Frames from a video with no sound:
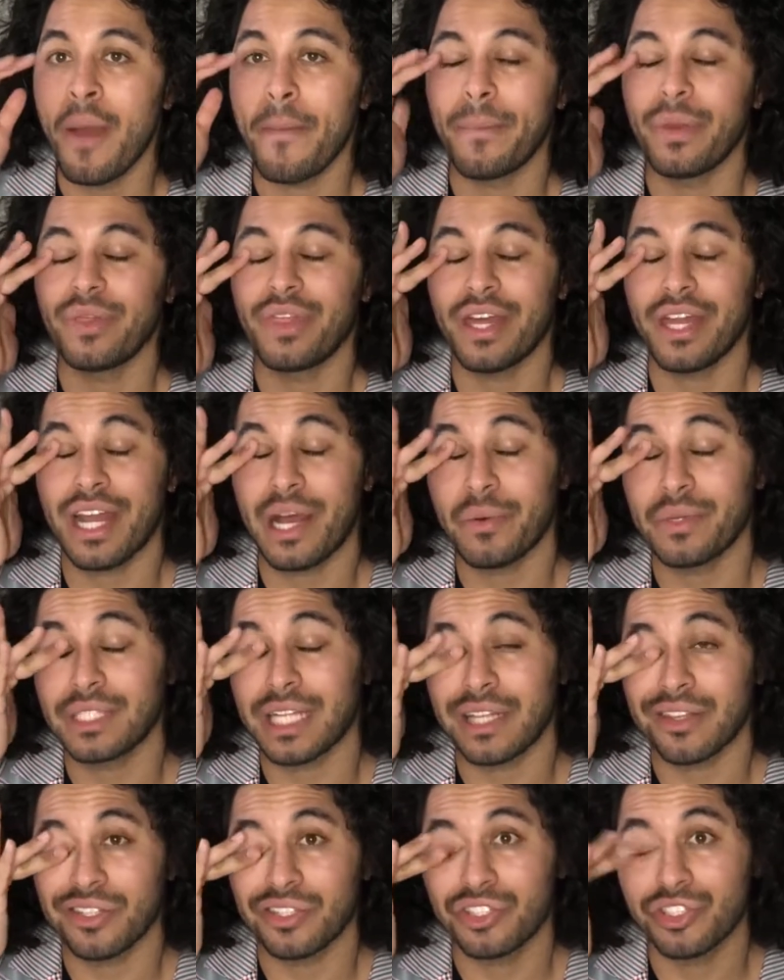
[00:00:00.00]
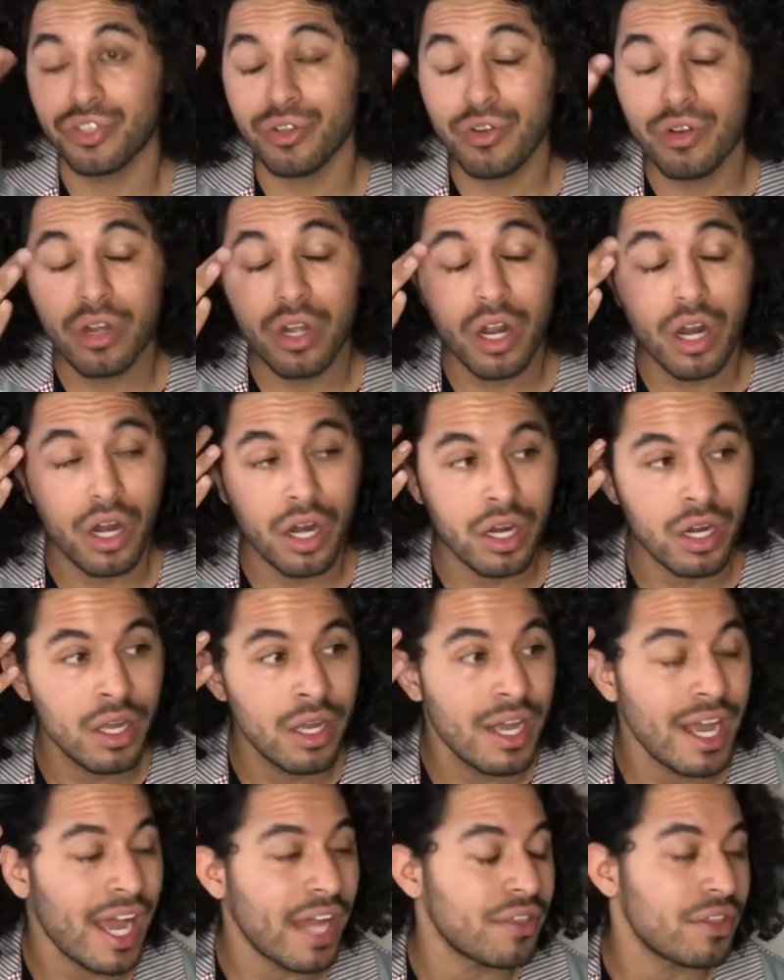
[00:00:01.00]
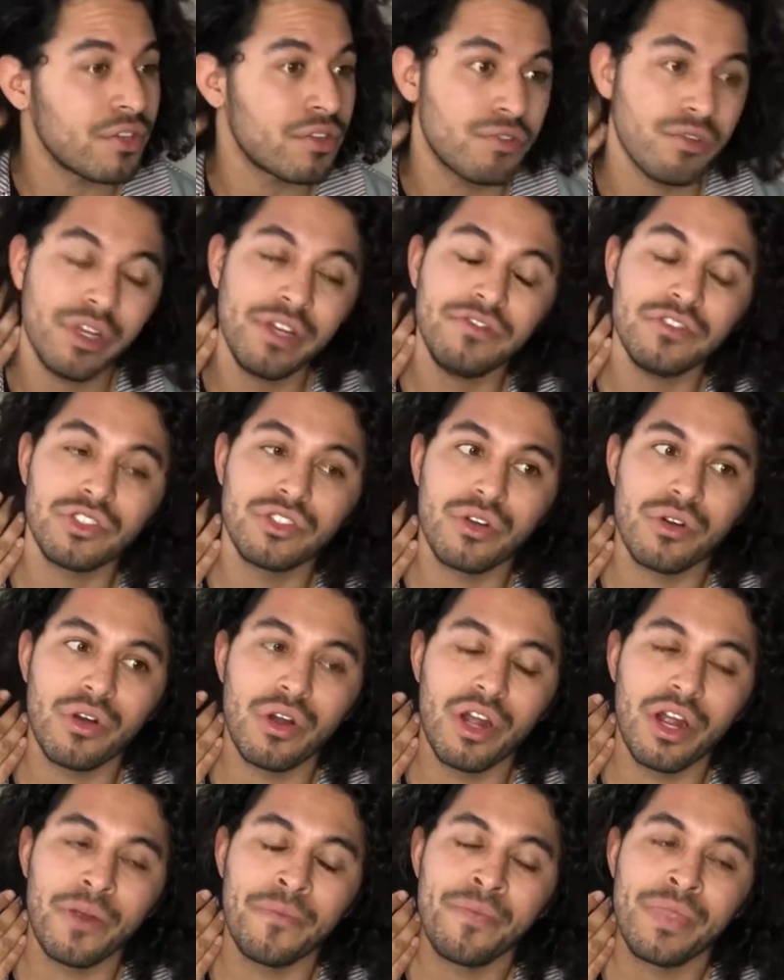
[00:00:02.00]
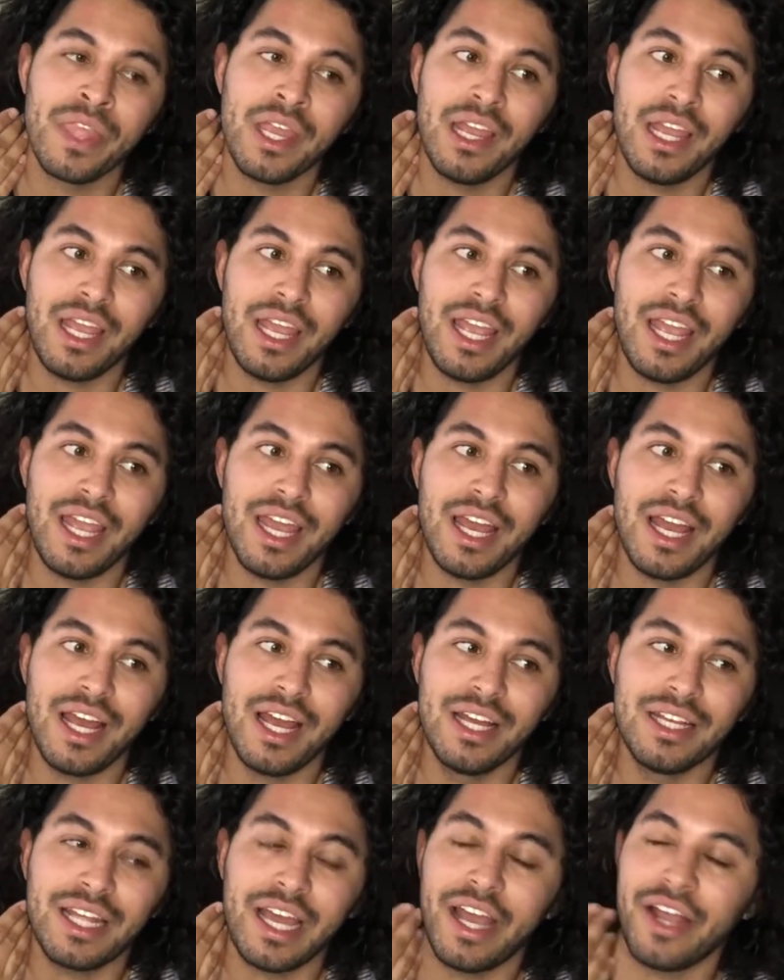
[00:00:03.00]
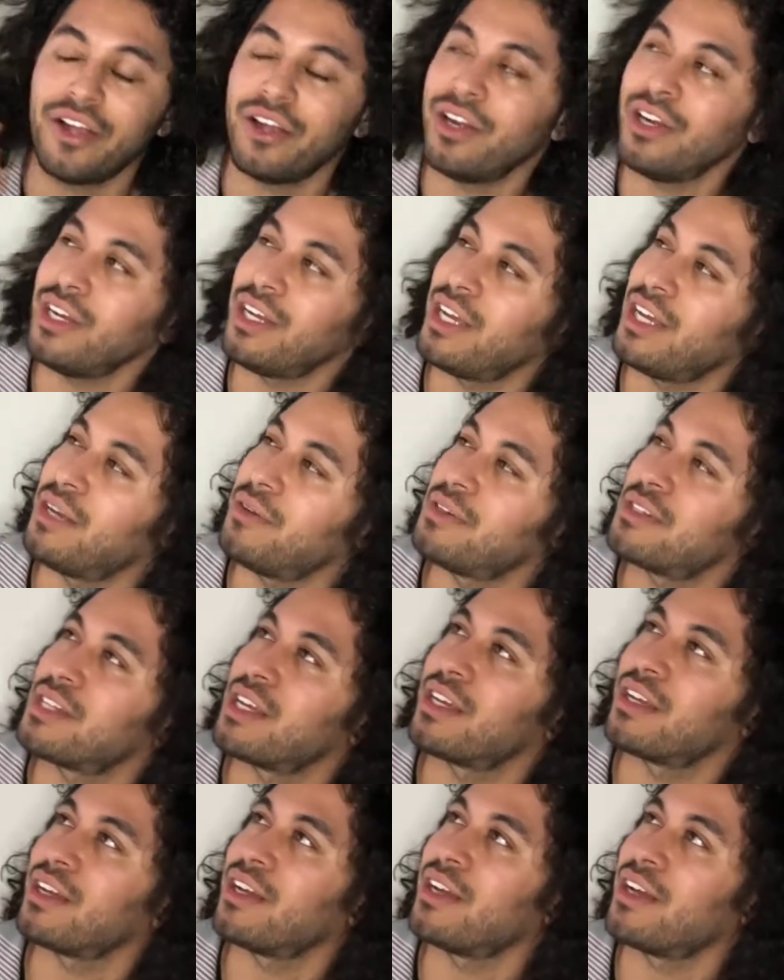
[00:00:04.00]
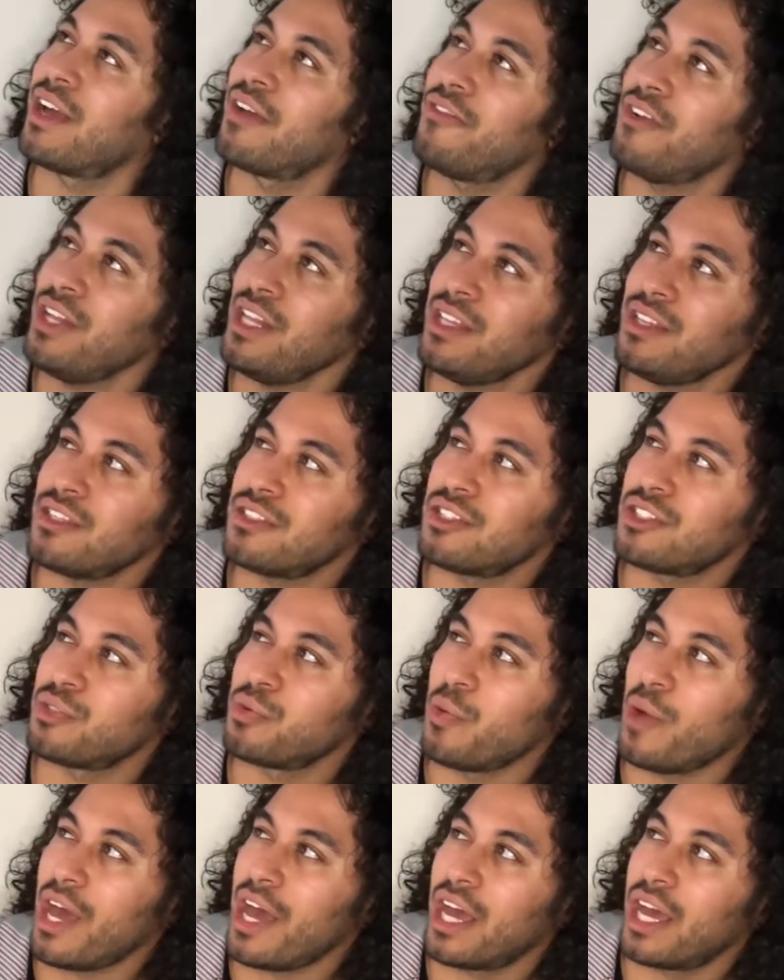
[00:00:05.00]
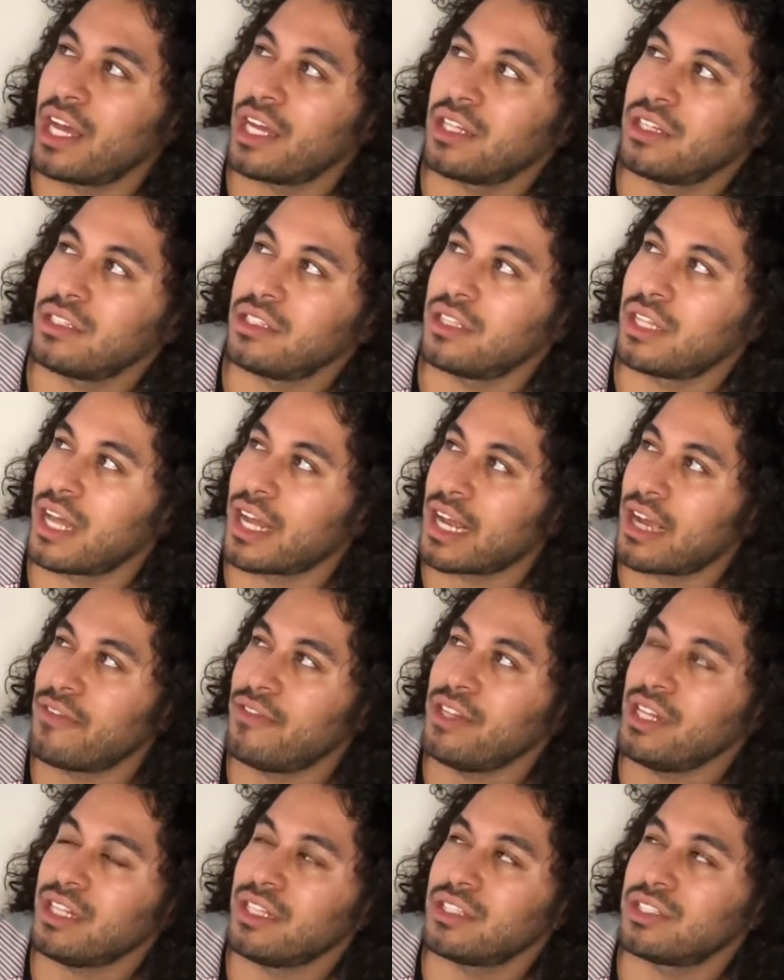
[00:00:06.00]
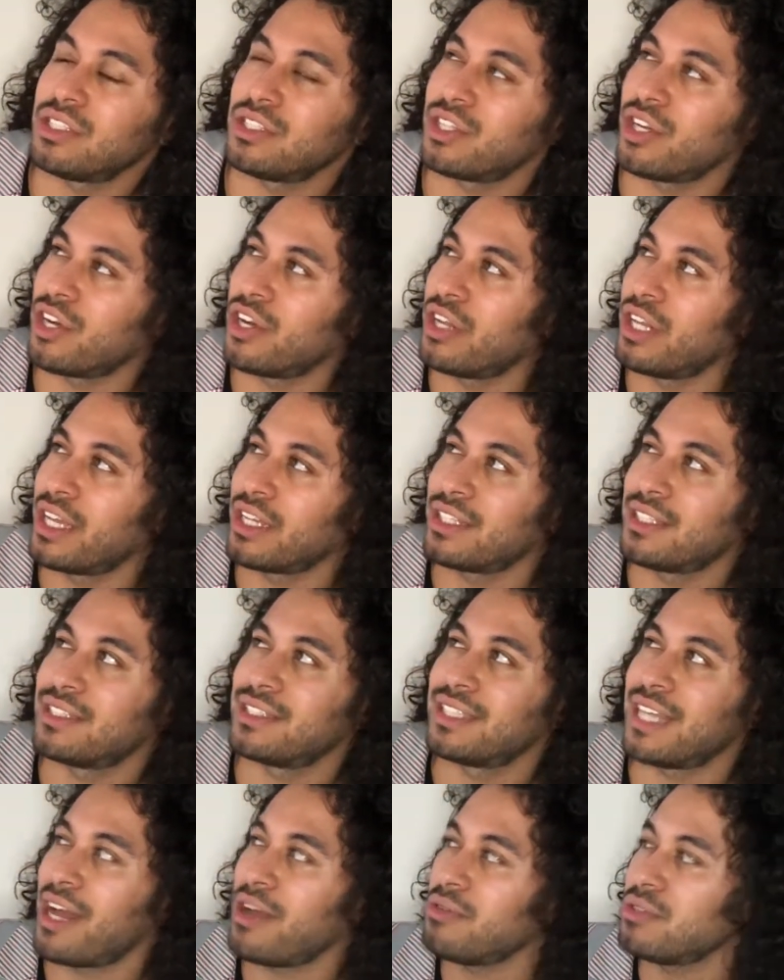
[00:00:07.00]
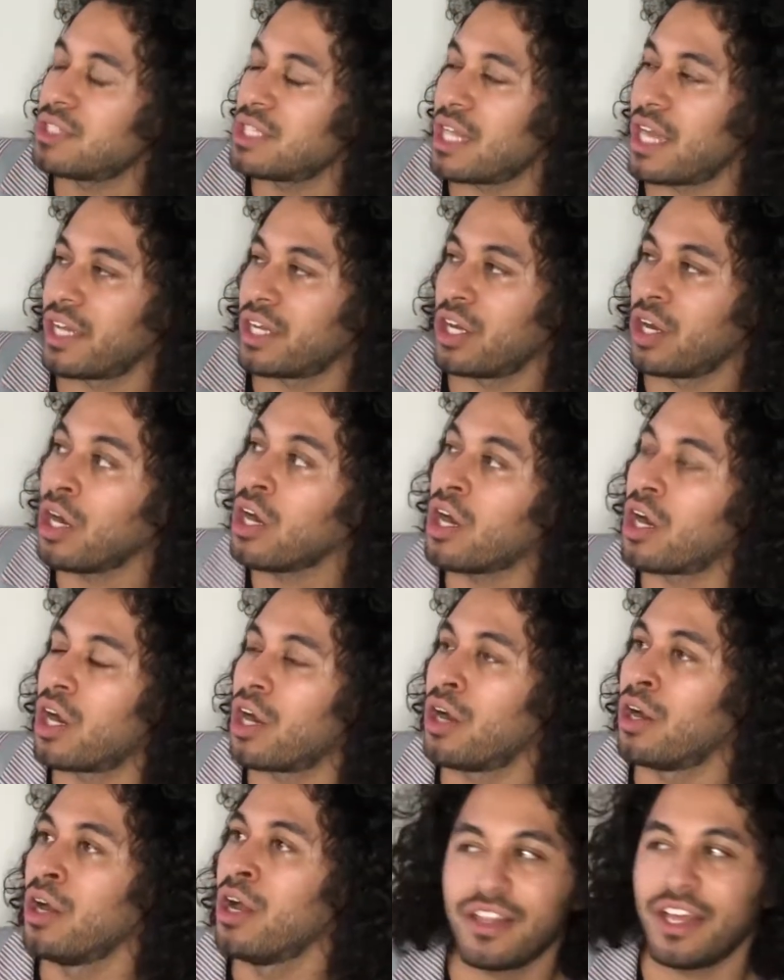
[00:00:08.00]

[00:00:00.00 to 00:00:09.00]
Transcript: But then I was at the store, at the thrift store, and I heard it and I was like, I feel like this is Wet. Like, I feel like this is her. Like, this sounds like her.